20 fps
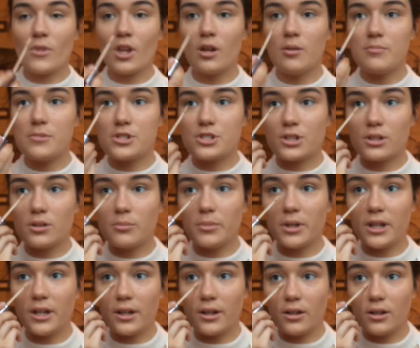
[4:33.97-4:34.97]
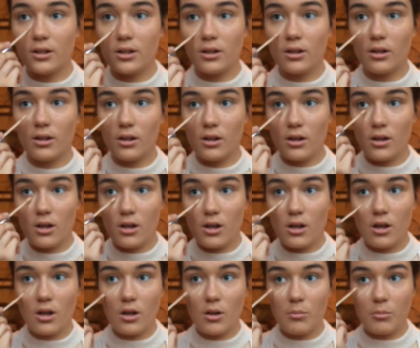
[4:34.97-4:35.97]
I'm just going to be
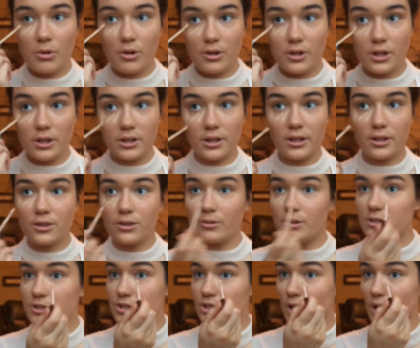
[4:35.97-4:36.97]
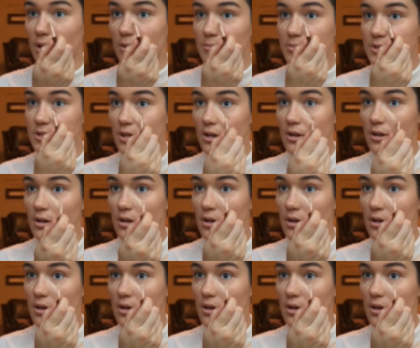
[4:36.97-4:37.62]
putting like 3 stripes